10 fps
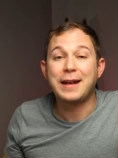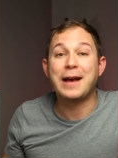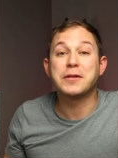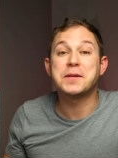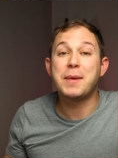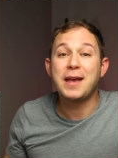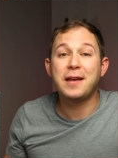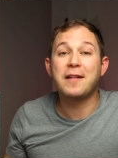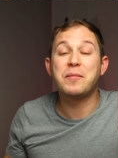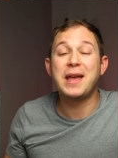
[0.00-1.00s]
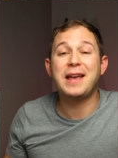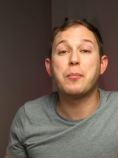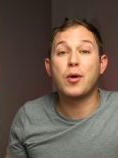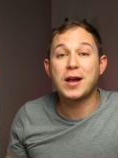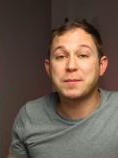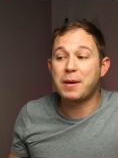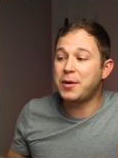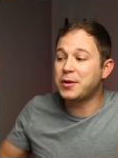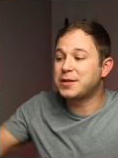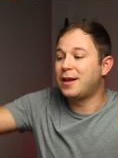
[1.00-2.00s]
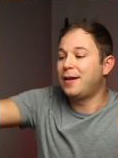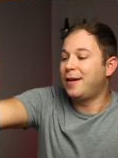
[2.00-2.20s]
Now, speaking of being impressed by mutes,